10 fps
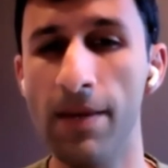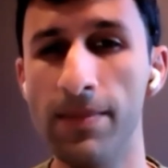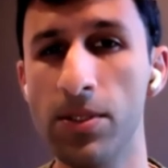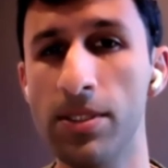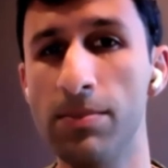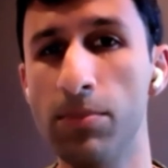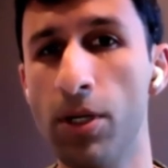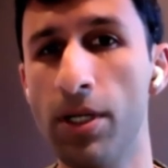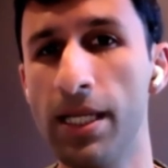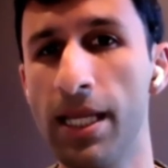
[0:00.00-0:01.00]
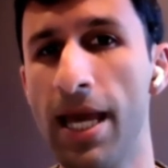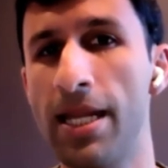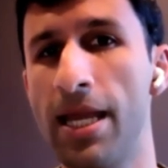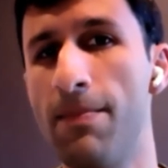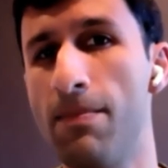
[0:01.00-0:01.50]
So it's important to get
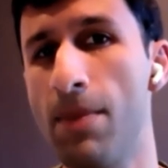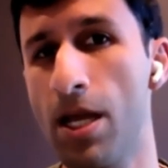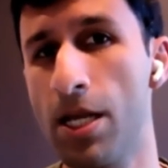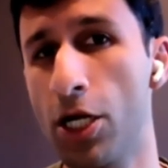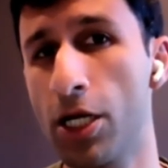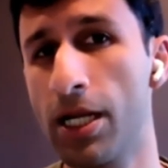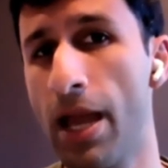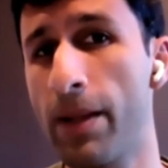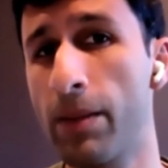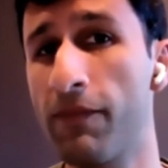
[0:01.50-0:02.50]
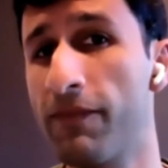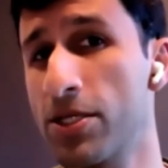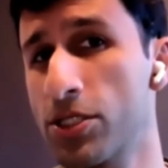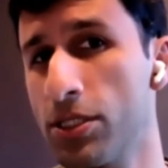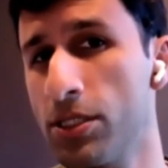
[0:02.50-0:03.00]
an ergonomic
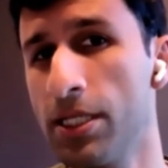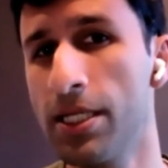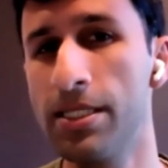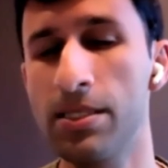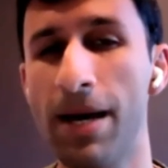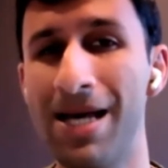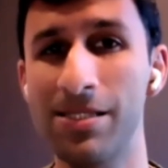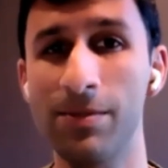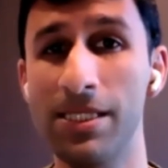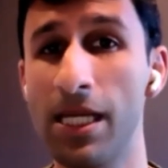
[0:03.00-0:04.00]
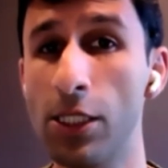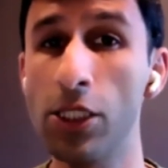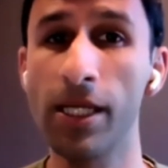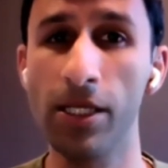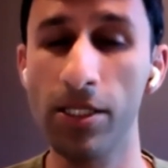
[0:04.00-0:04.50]
professional to possibly take a
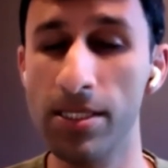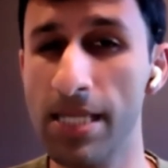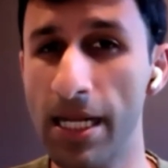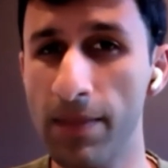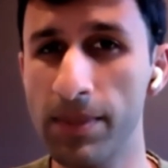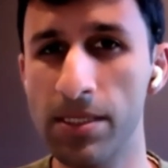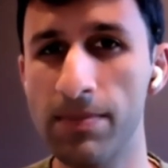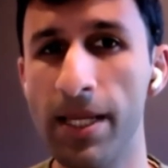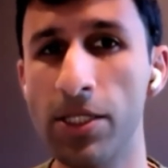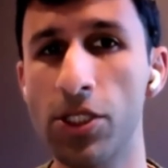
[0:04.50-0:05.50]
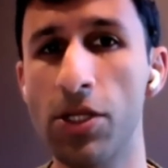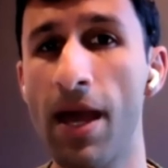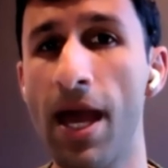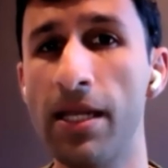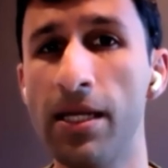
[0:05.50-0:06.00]
look at your setup, to make sure
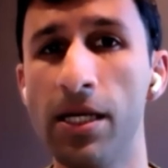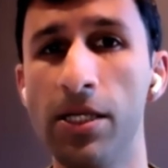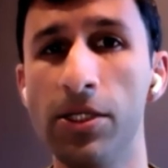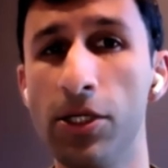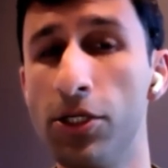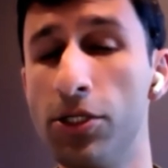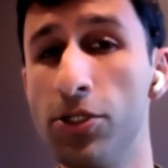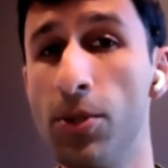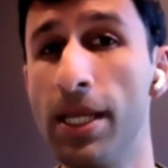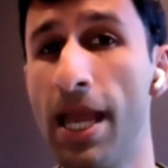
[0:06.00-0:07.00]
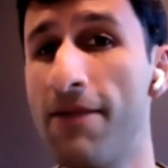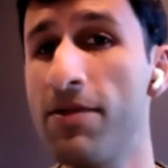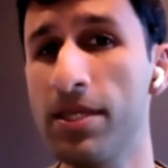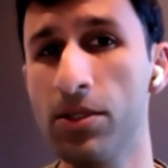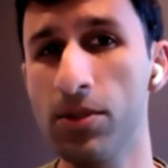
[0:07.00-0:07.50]
that you're doing
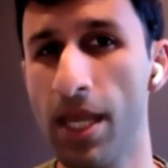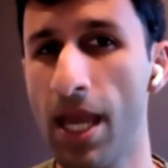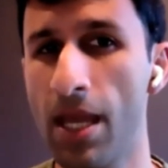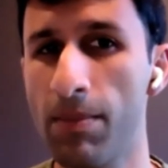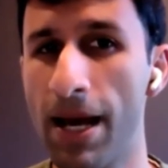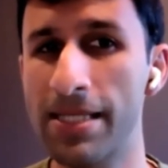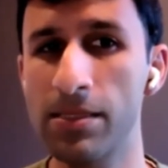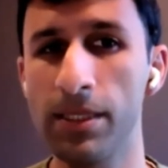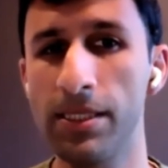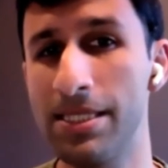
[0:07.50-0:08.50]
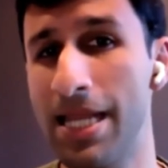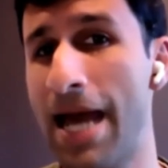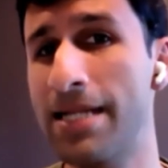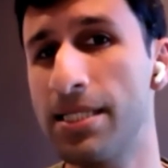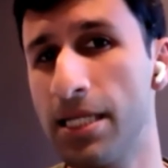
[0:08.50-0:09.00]
everything you can, possibly
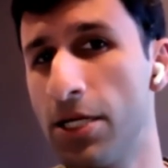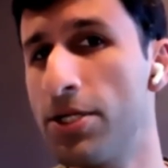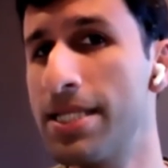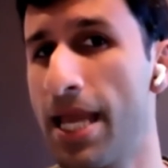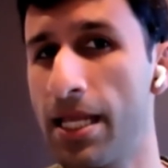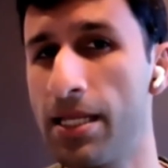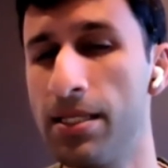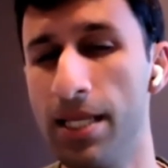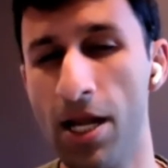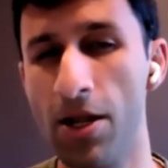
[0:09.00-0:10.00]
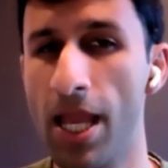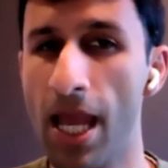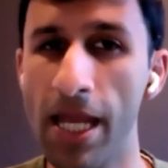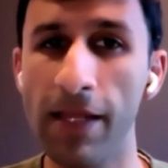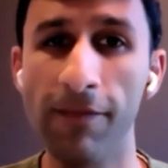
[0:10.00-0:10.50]
not to irritate the area
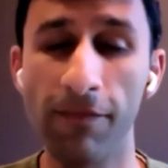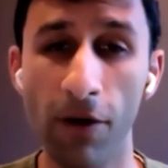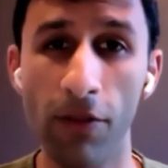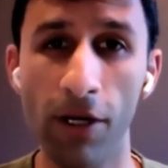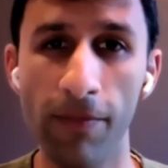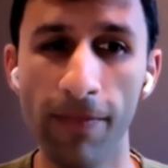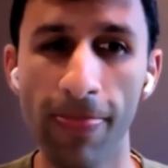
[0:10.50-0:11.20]
any further.